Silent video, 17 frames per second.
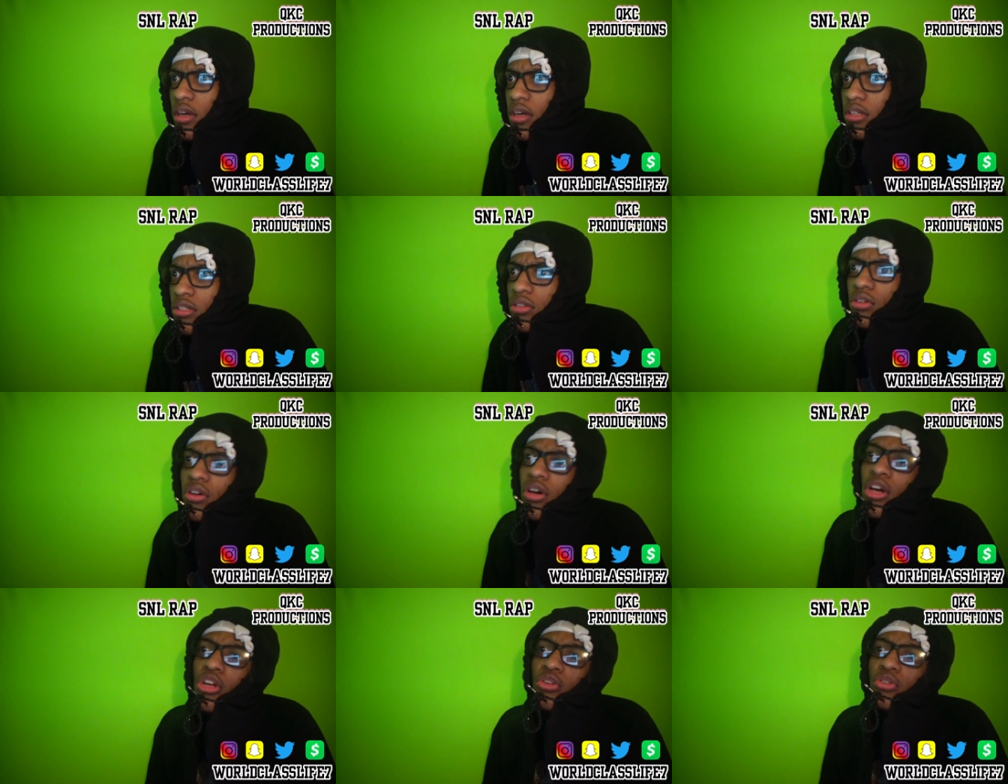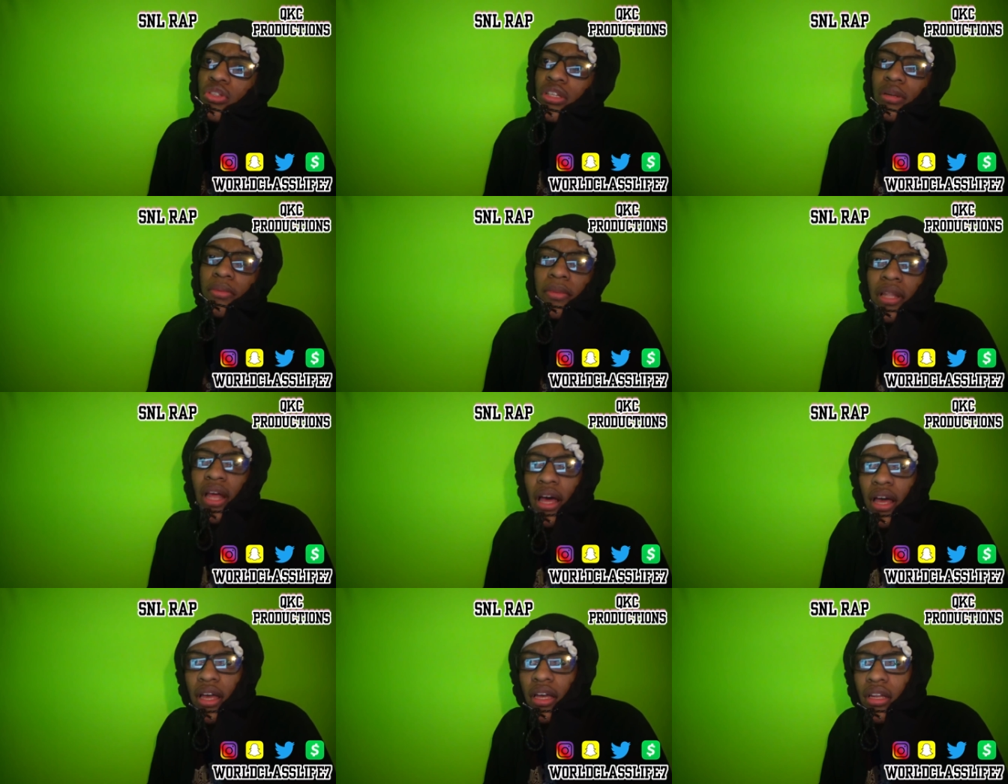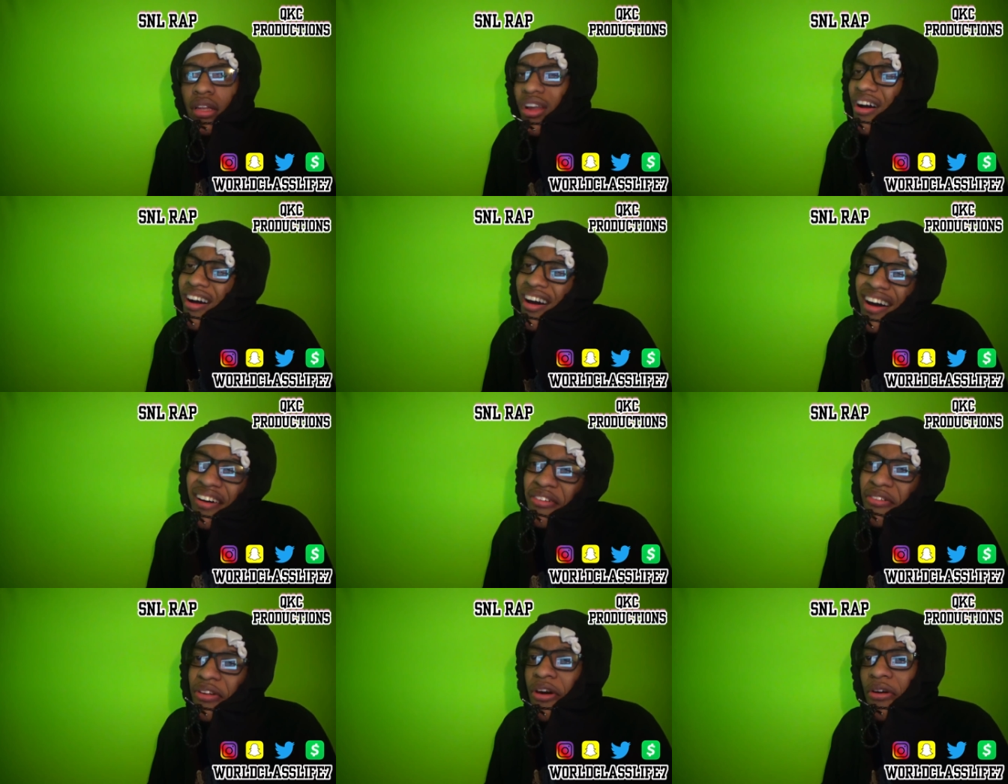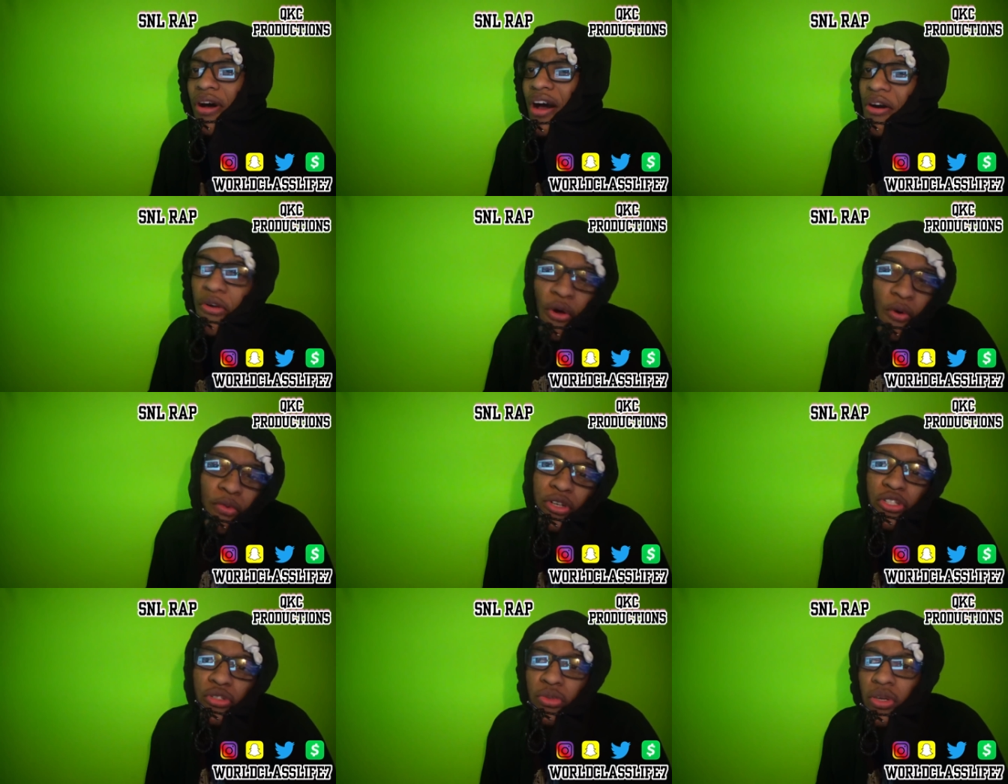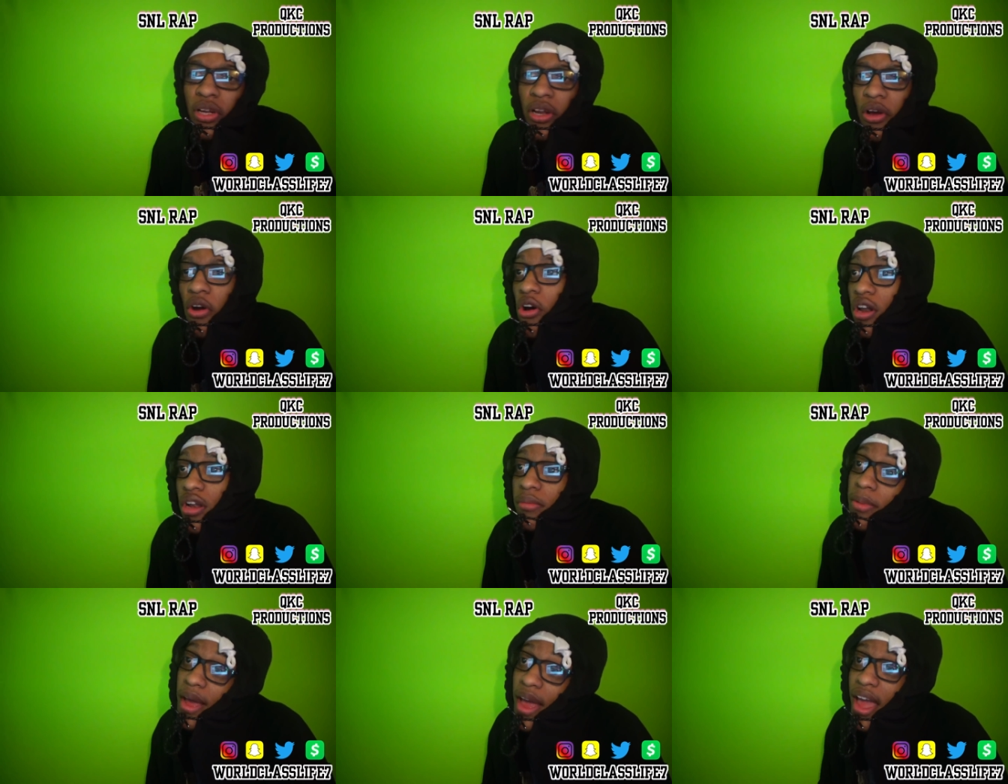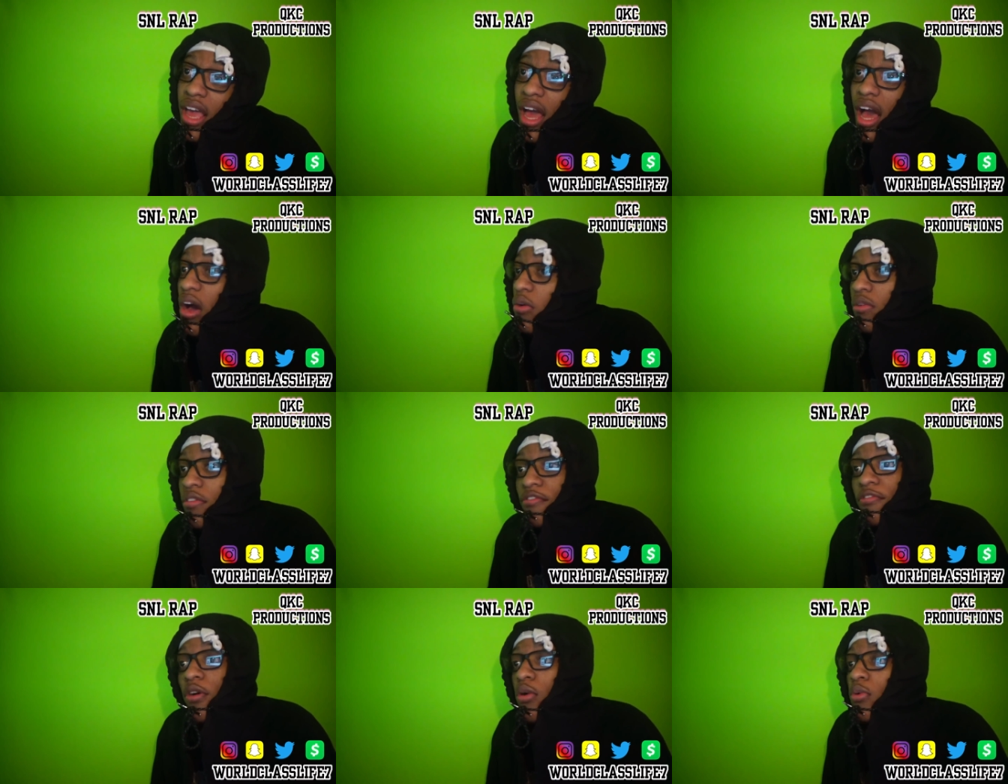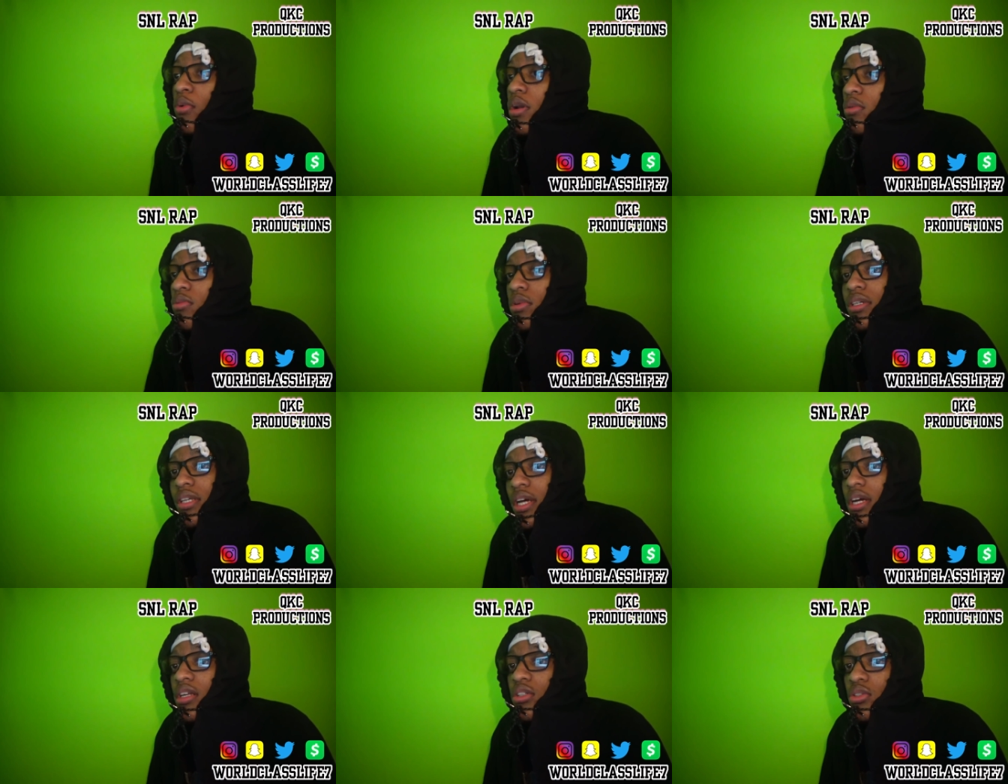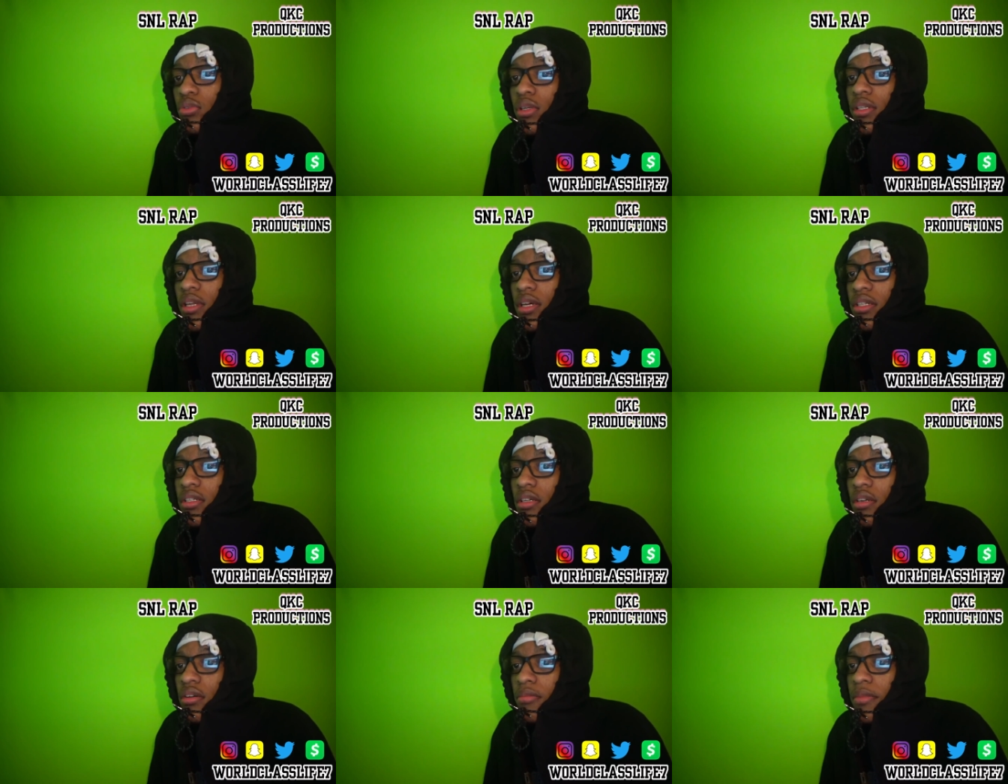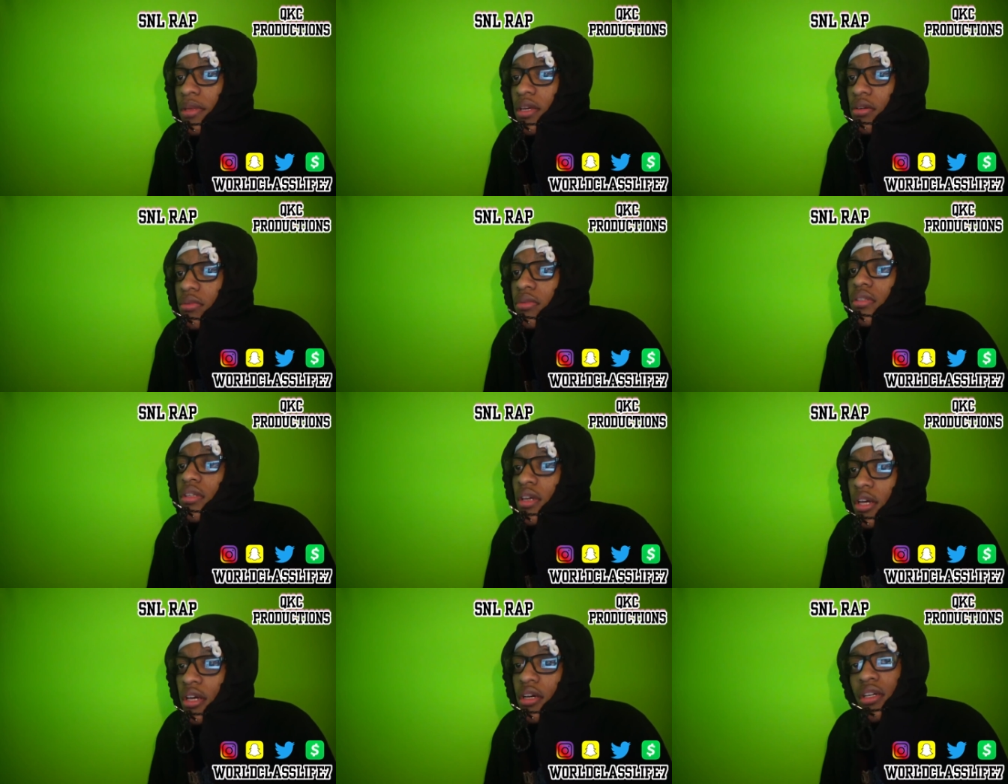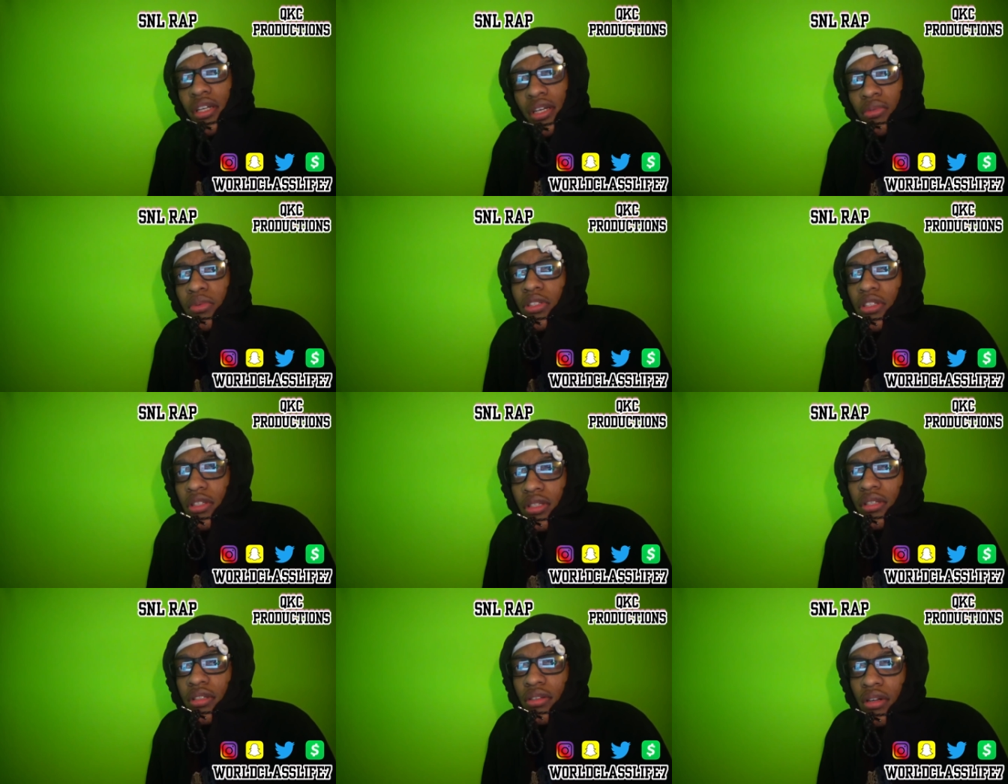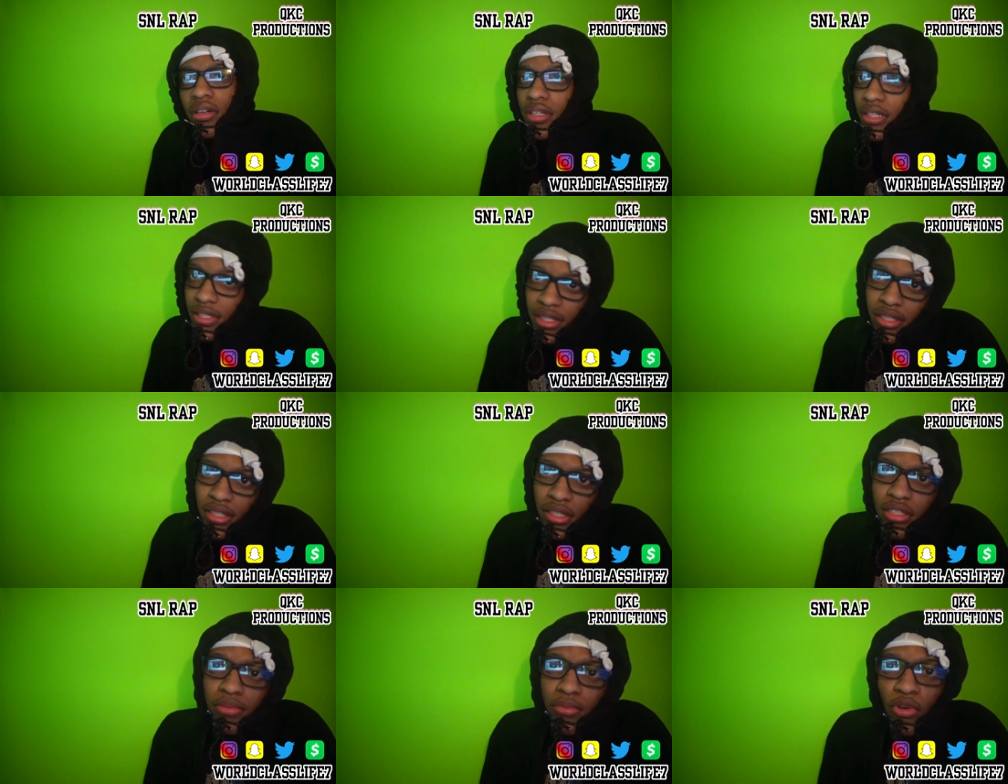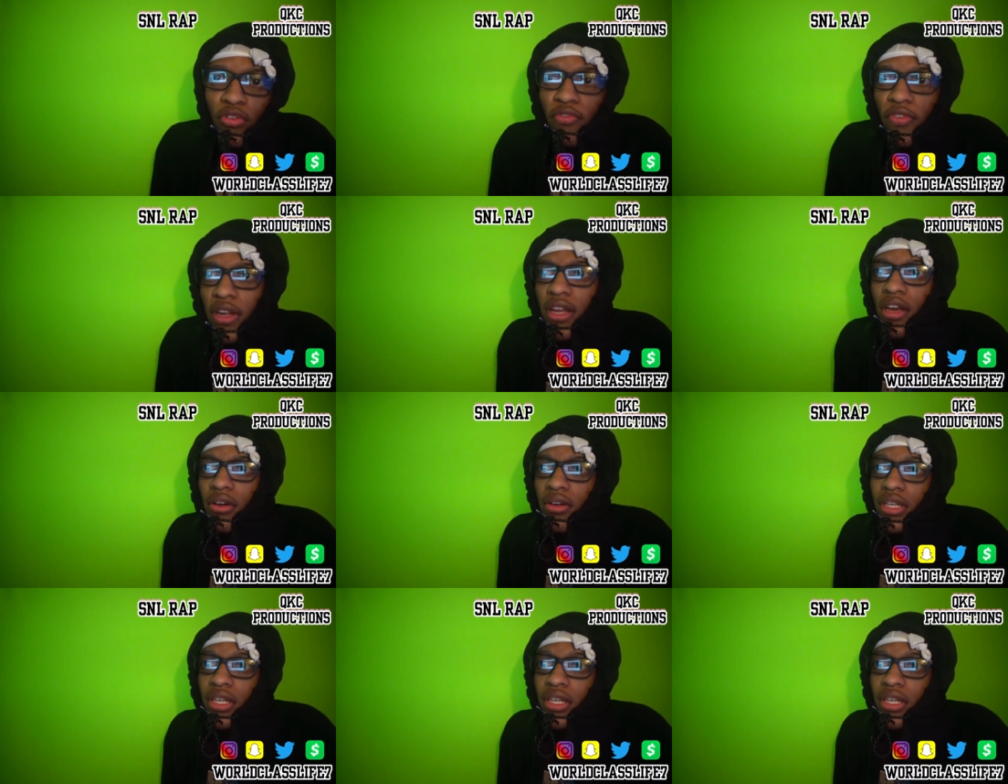So you should have been like, no, I don't know. I don't know what you could have called it, but hey, I don't give a fuck what it was. I enjoyed that shit on me. It was, it was, uh, you know, this a little smooth video.